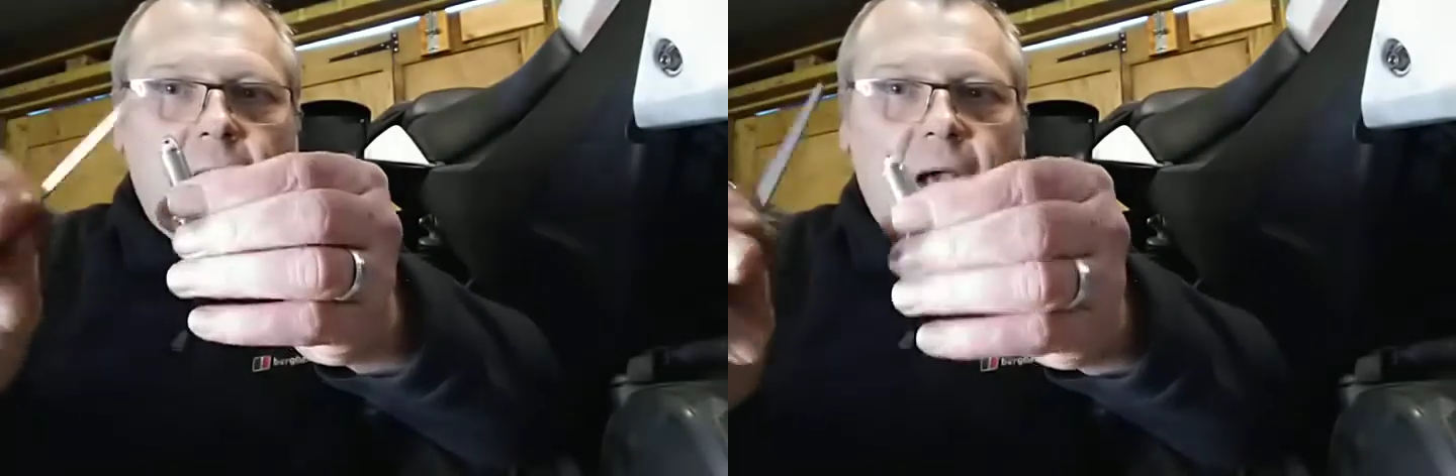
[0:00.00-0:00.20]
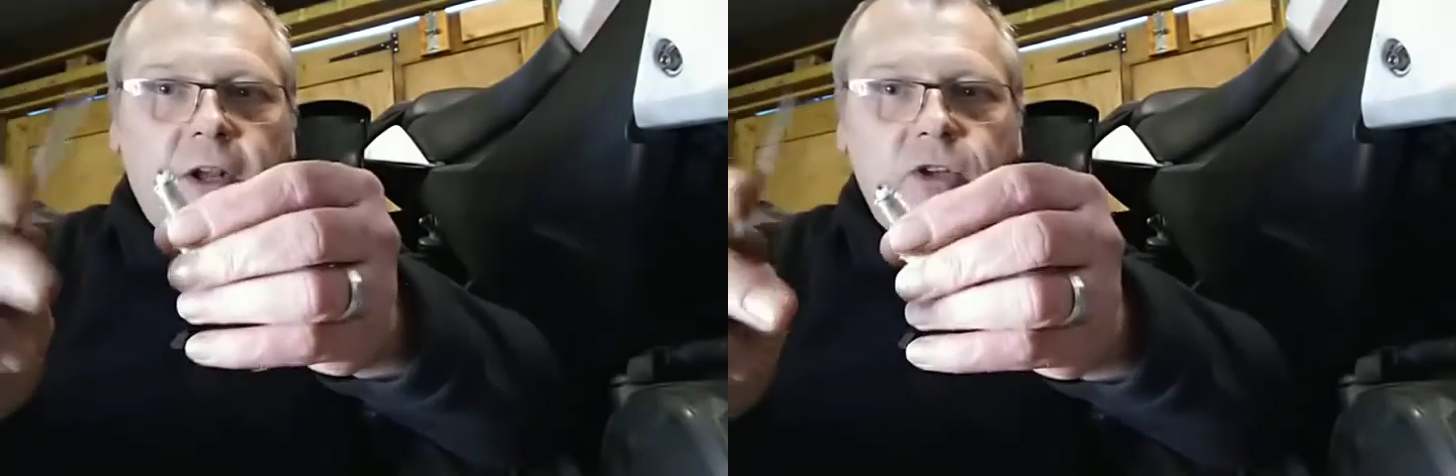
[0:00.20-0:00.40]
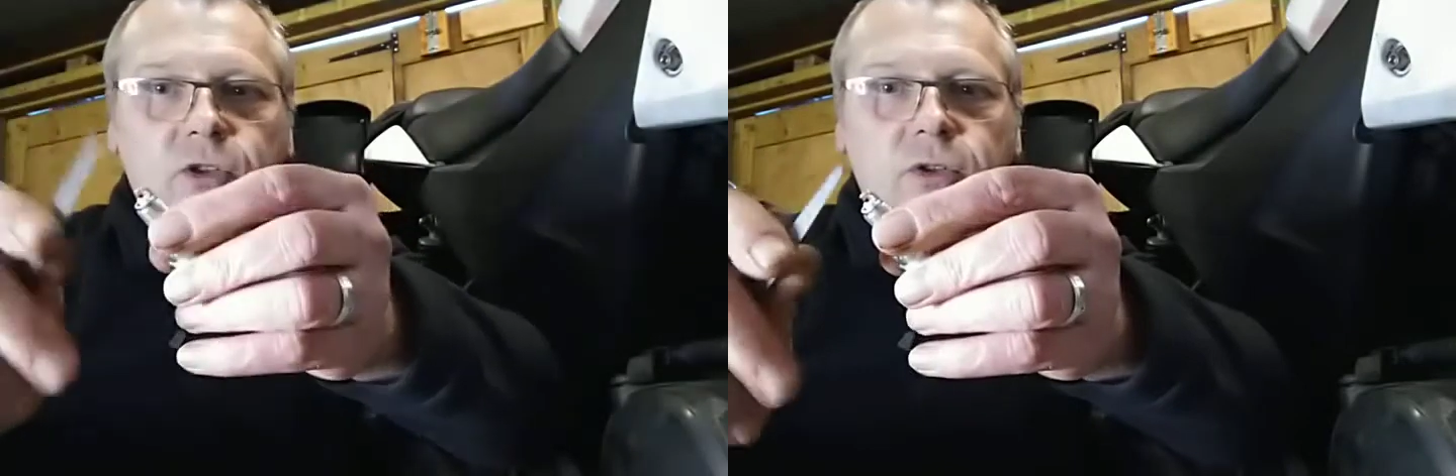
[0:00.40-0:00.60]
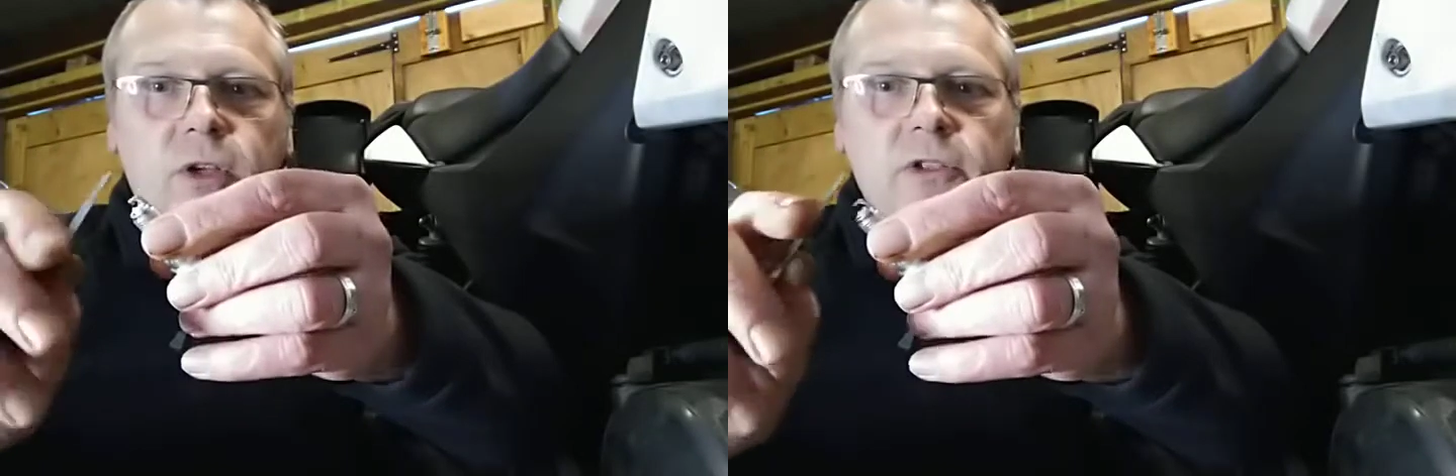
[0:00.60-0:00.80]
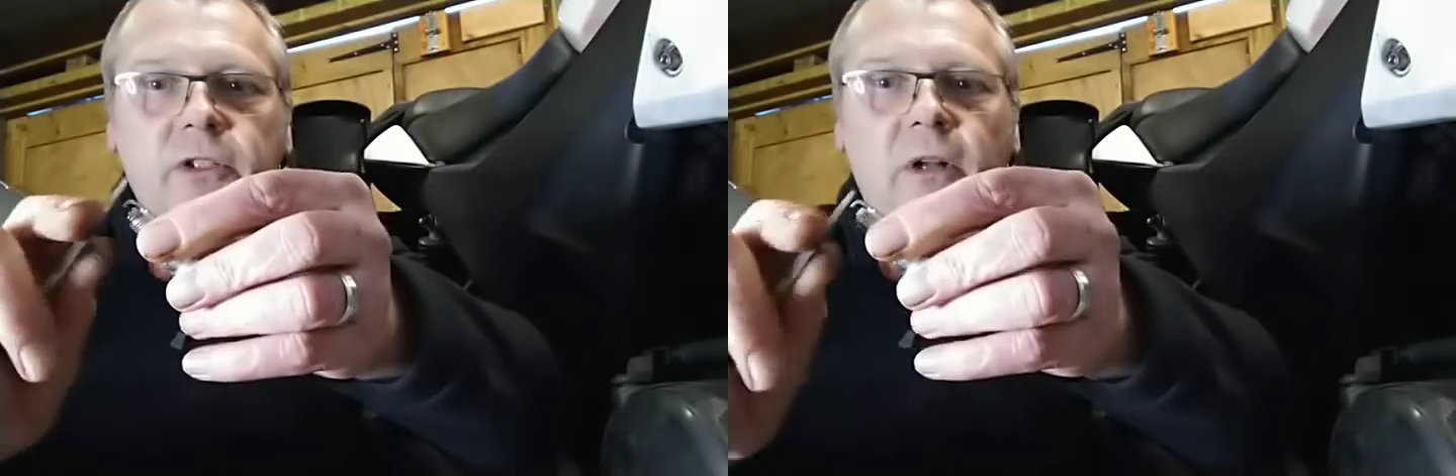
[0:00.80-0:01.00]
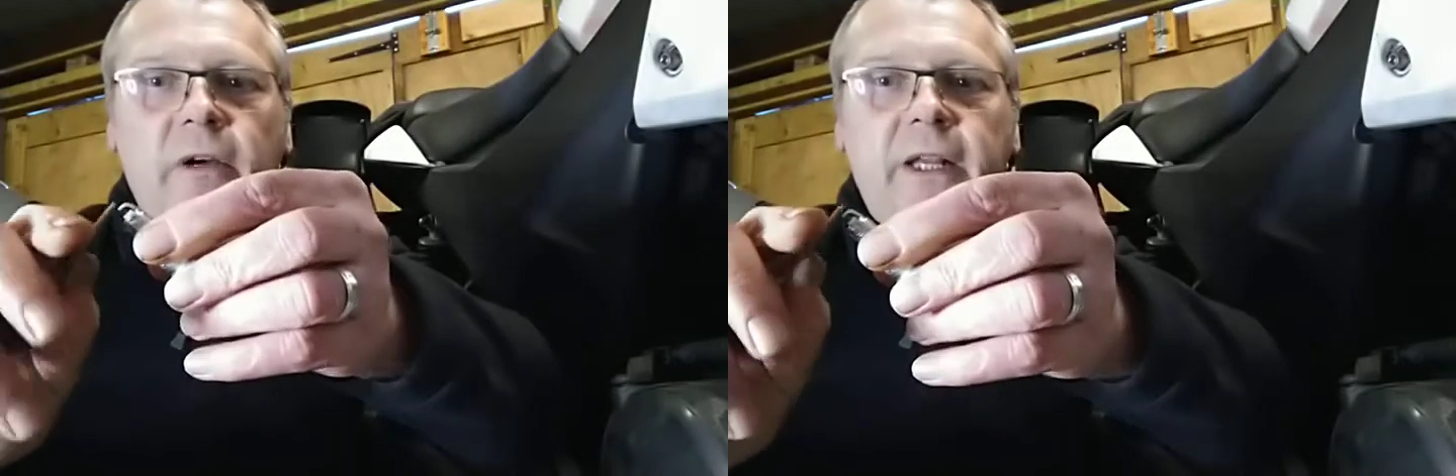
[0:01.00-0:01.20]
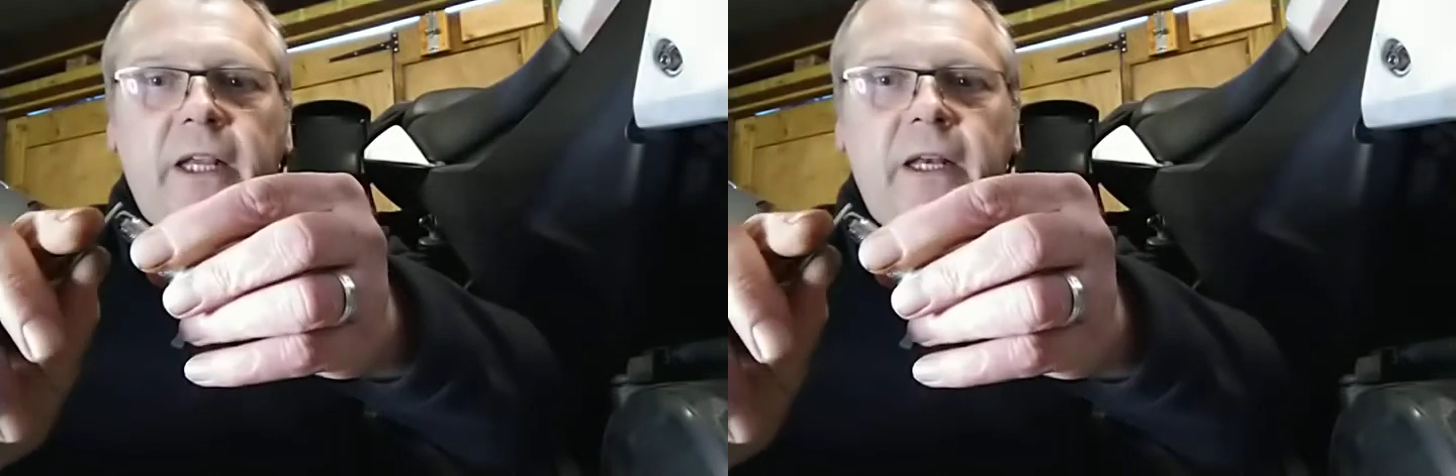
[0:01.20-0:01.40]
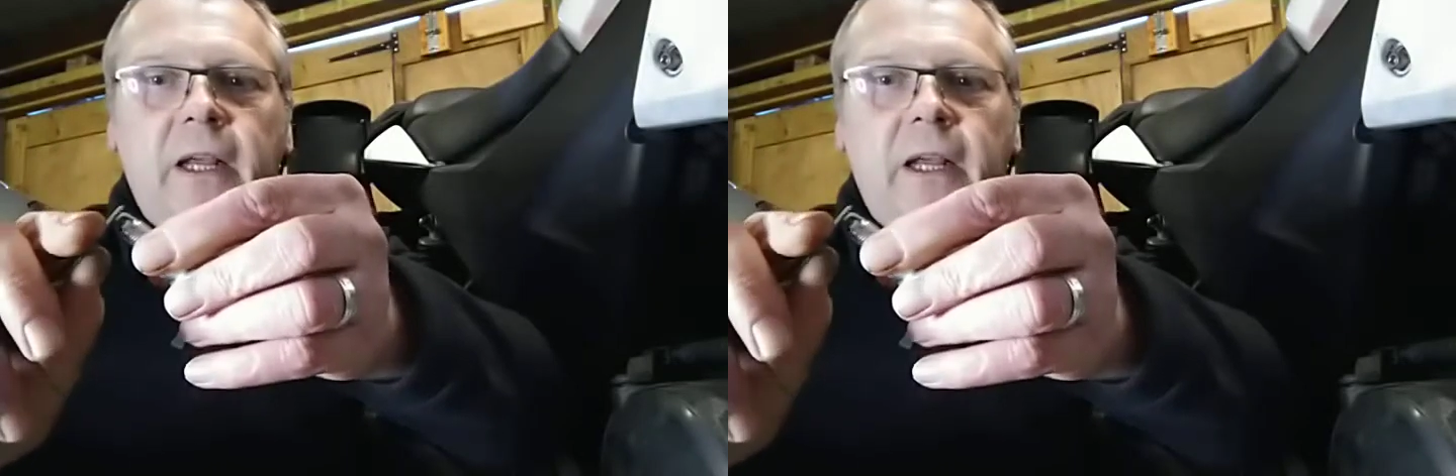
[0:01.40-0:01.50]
and it should slide in